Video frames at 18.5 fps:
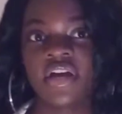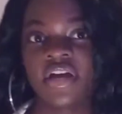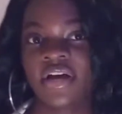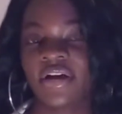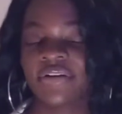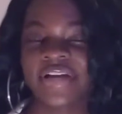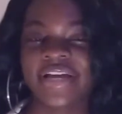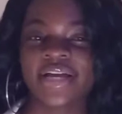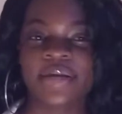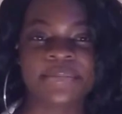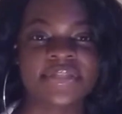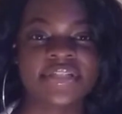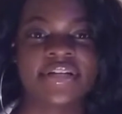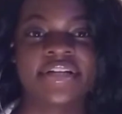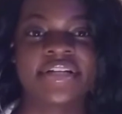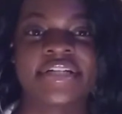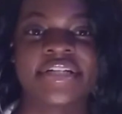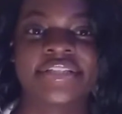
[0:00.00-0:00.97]
Okay, I'm
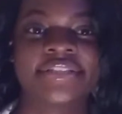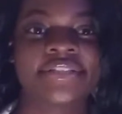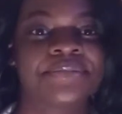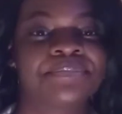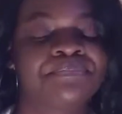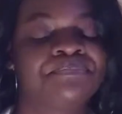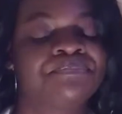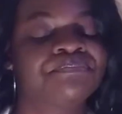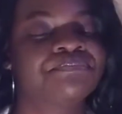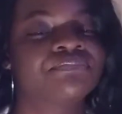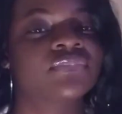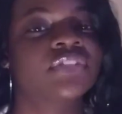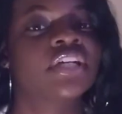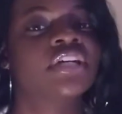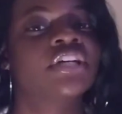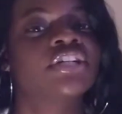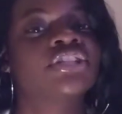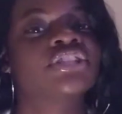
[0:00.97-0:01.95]
sorry, guys.
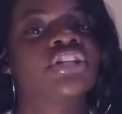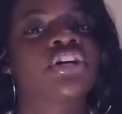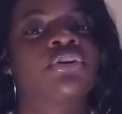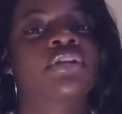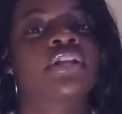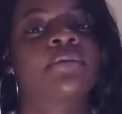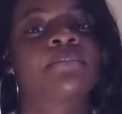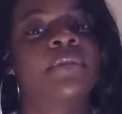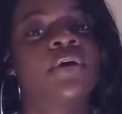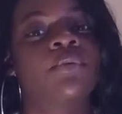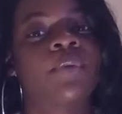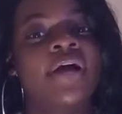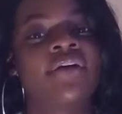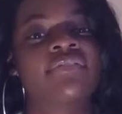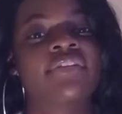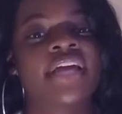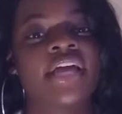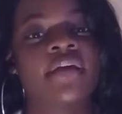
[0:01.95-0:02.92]
So the
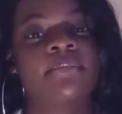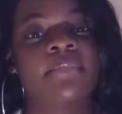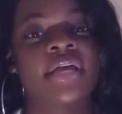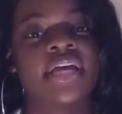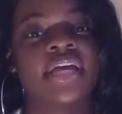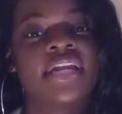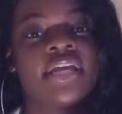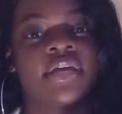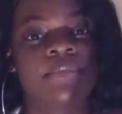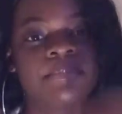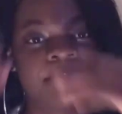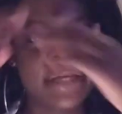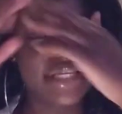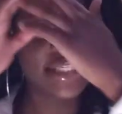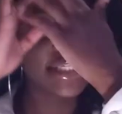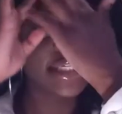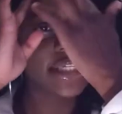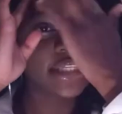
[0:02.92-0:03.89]
midwife came in and
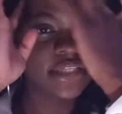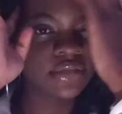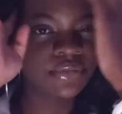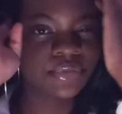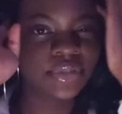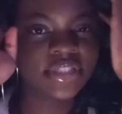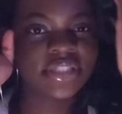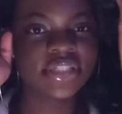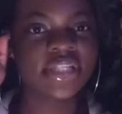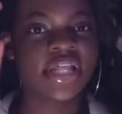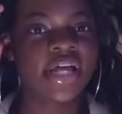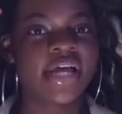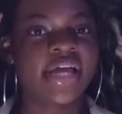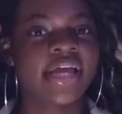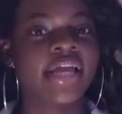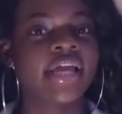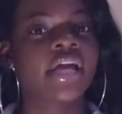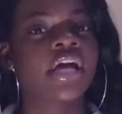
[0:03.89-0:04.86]
basically was
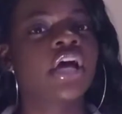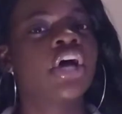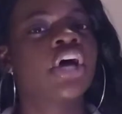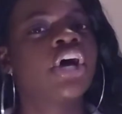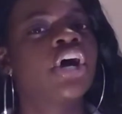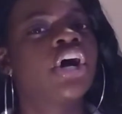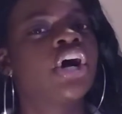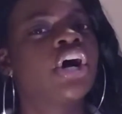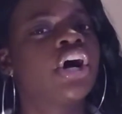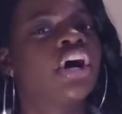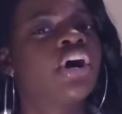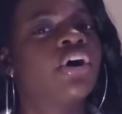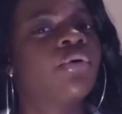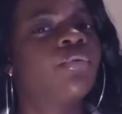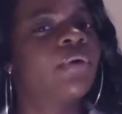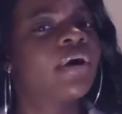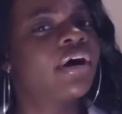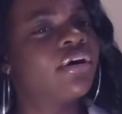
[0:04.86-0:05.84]
like,
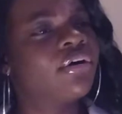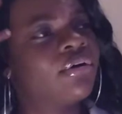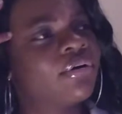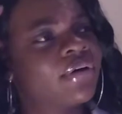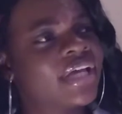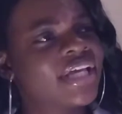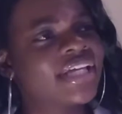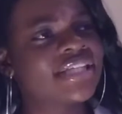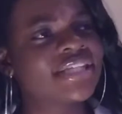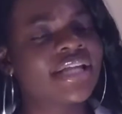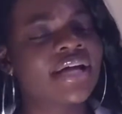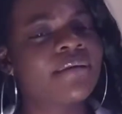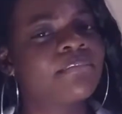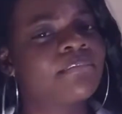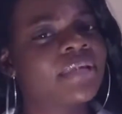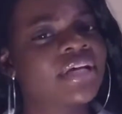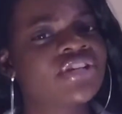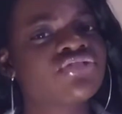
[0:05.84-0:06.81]
well, he's
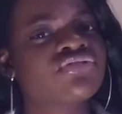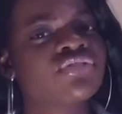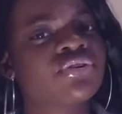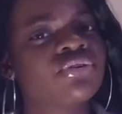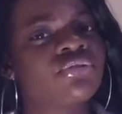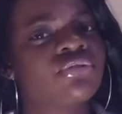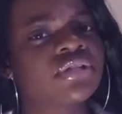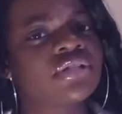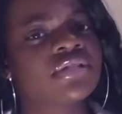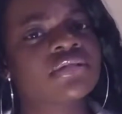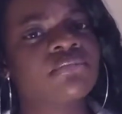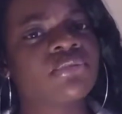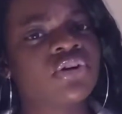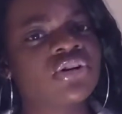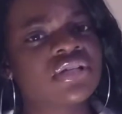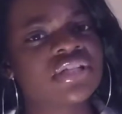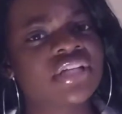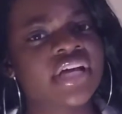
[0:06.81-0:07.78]
not measuring on the
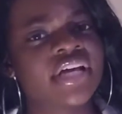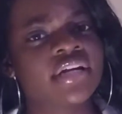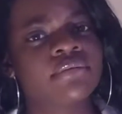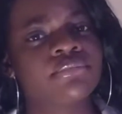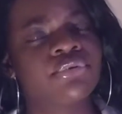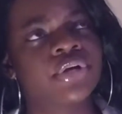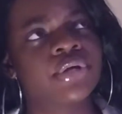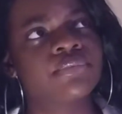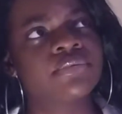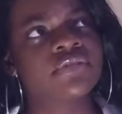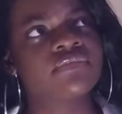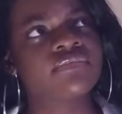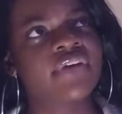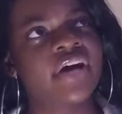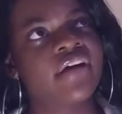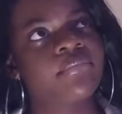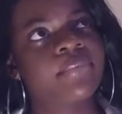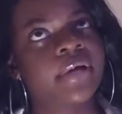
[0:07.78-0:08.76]
small side anymore. He was
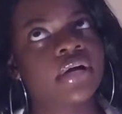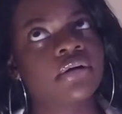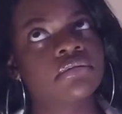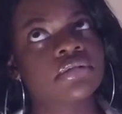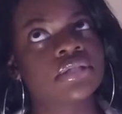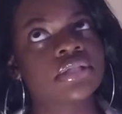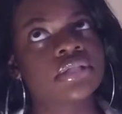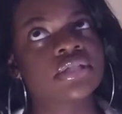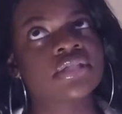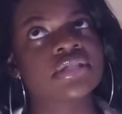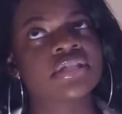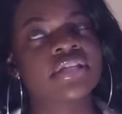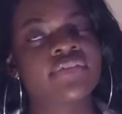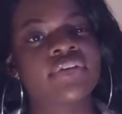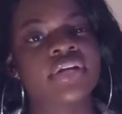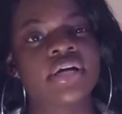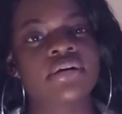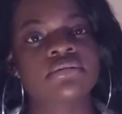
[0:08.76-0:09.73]
5 pounds and
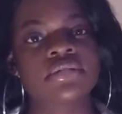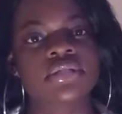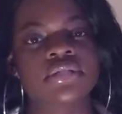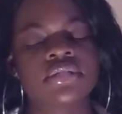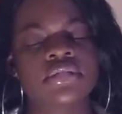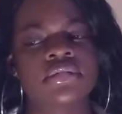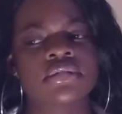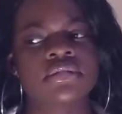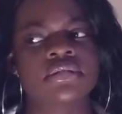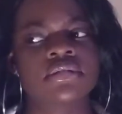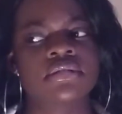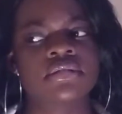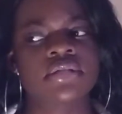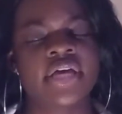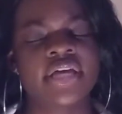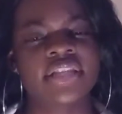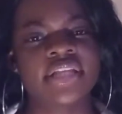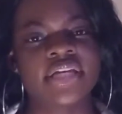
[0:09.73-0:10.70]
7 ounces
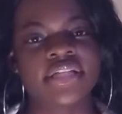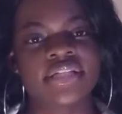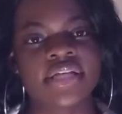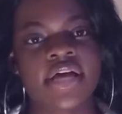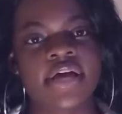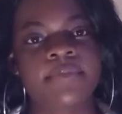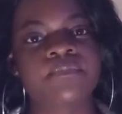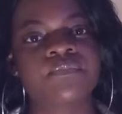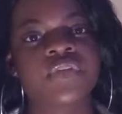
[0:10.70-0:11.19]
at that time.